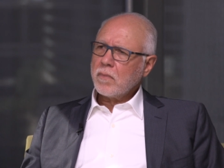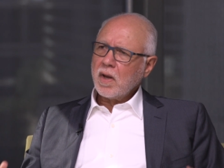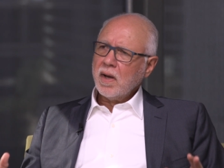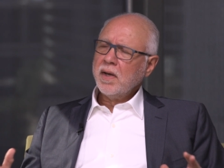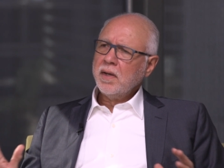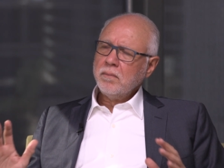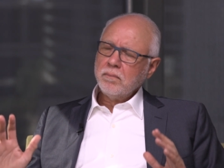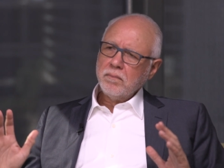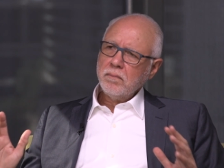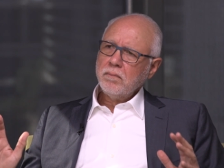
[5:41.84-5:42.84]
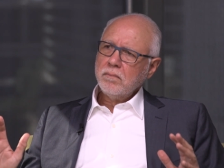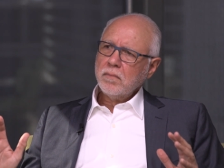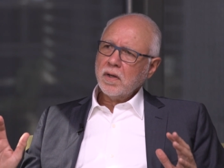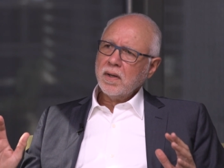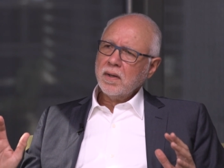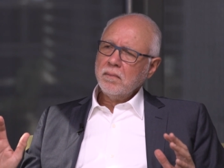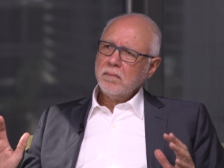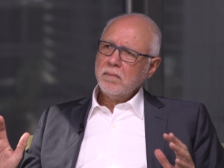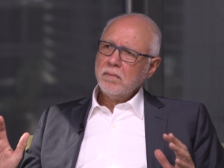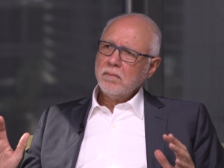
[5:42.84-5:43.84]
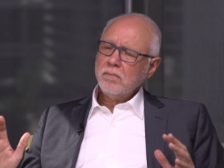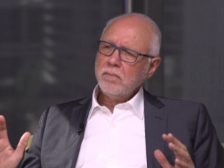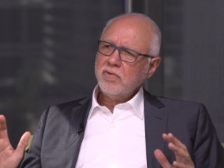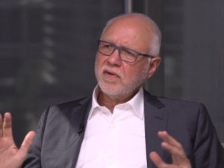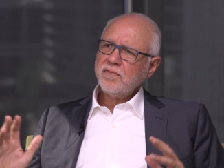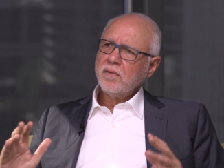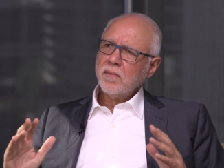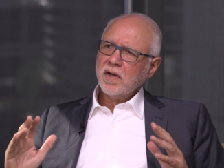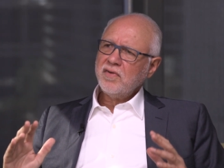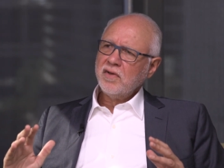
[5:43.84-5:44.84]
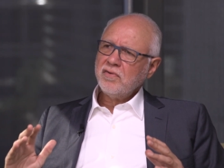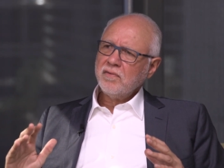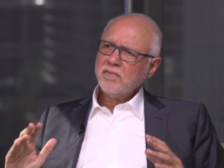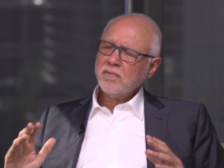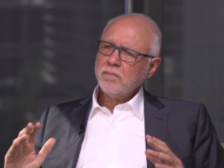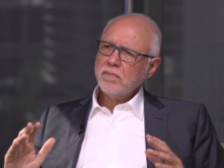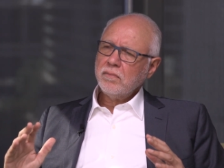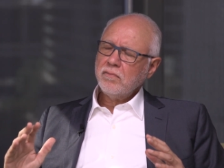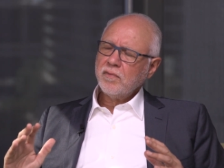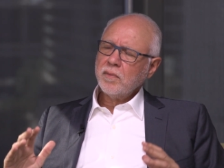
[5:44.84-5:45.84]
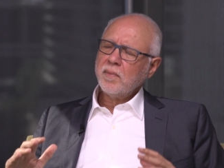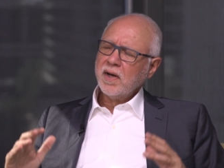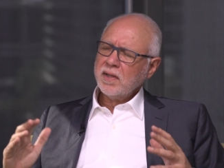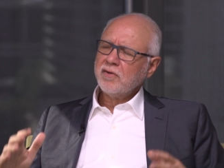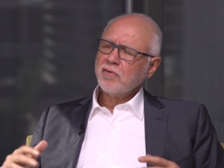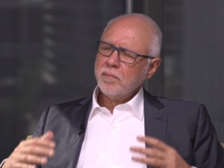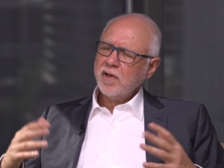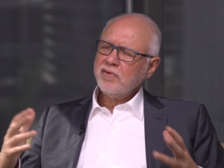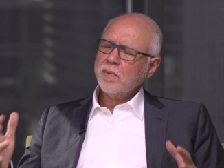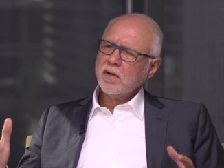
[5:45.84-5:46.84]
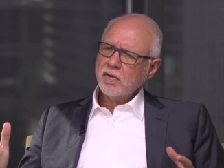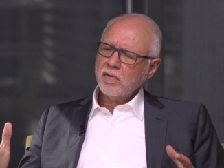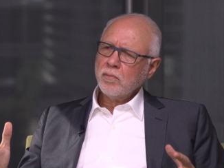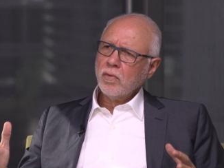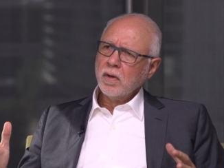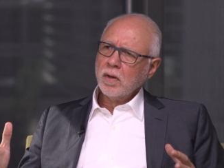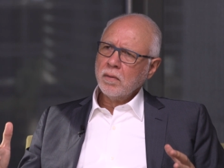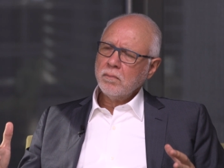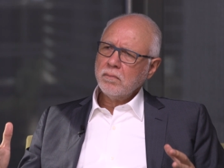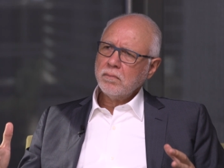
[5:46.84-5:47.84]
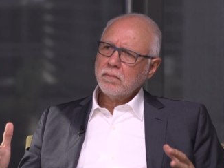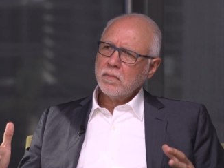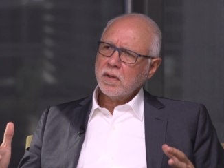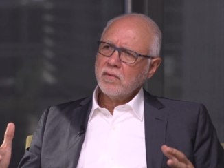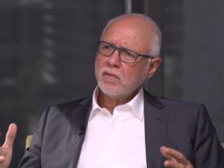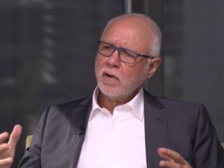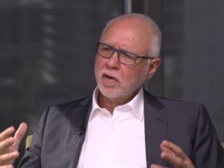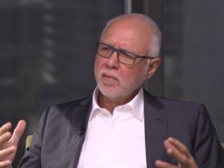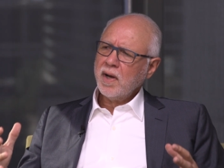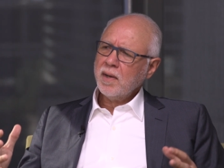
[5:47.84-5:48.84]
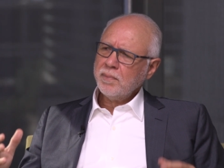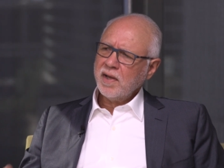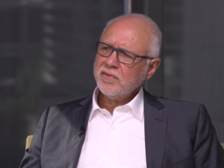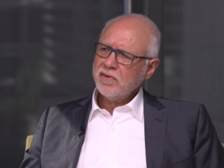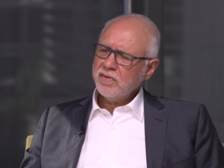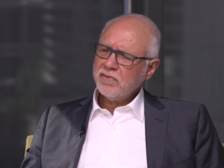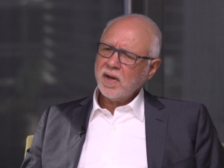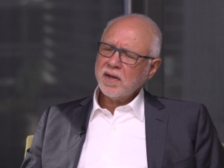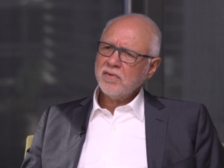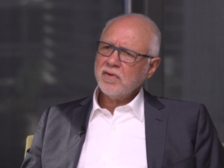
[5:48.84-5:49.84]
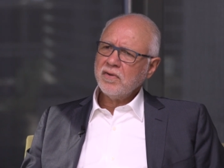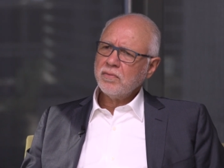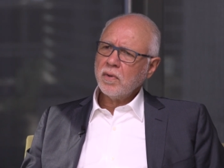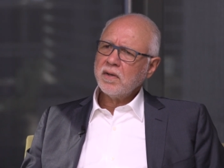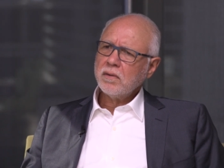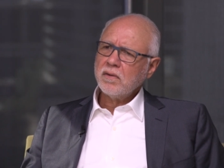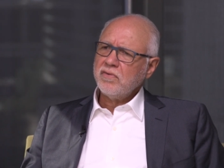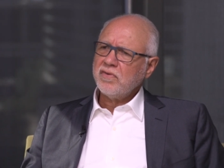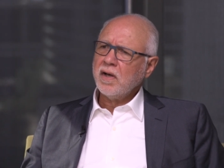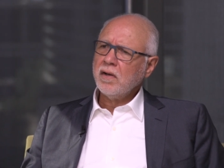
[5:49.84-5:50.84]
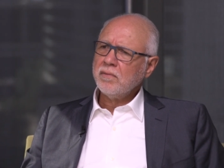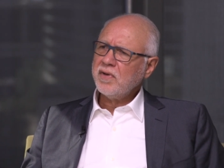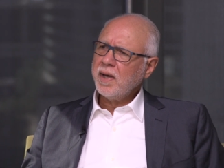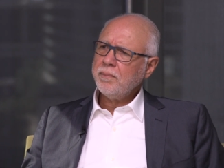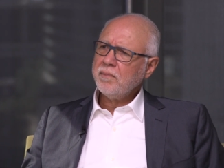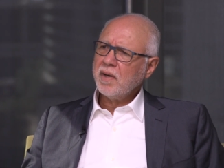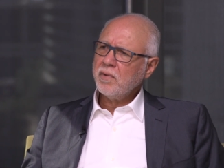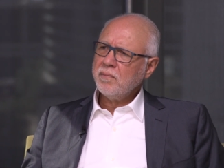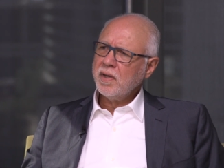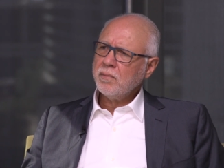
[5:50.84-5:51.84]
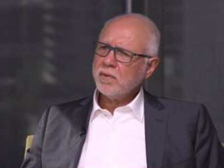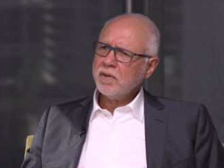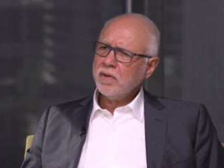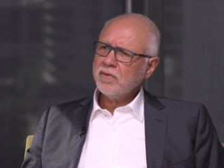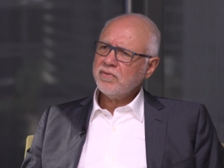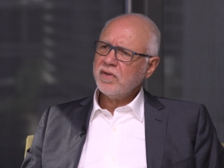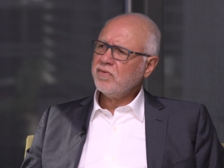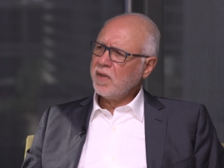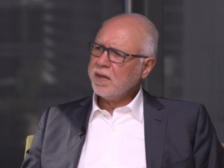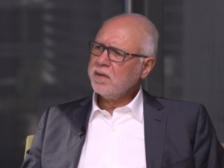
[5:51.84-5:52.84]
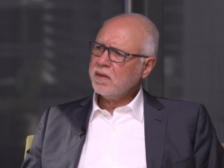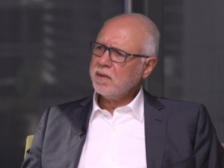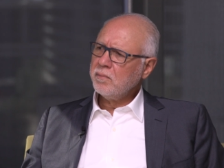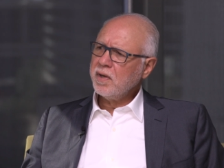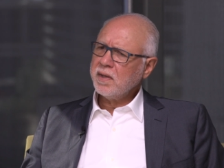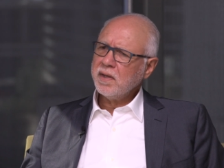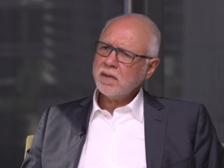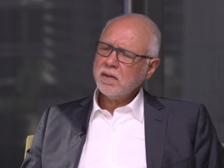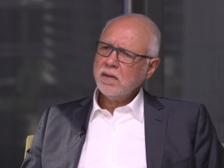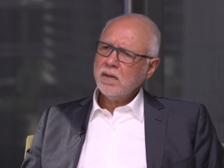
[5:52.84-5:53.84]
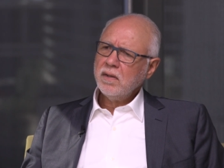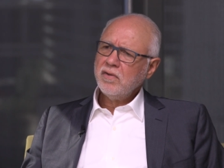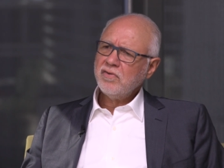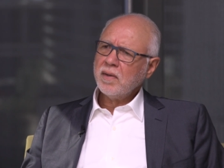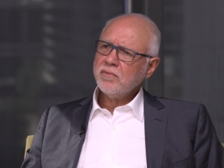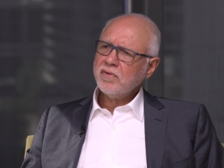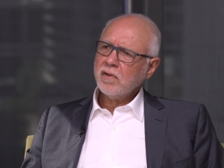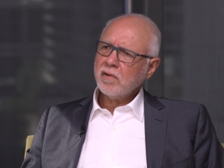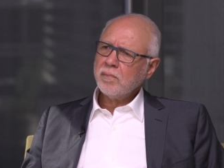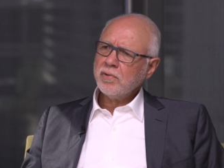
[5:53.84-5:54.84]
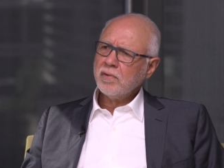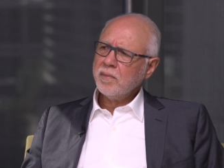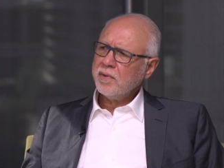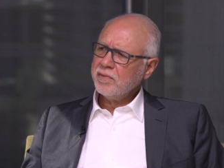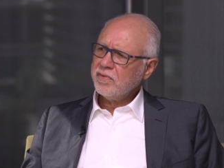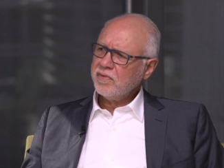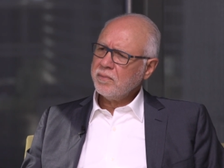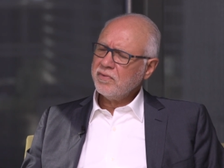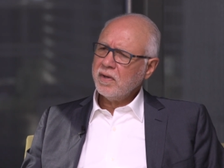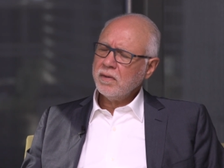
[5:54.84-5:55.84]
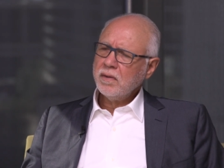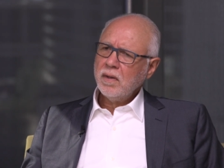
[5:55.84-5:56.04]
I uh, shifted my attention from the biological pacemaker to more kind of cardiomyoplasty strategies. What cell type might we be able to use that's not an embryonic stem cell or pluripotent stem cell?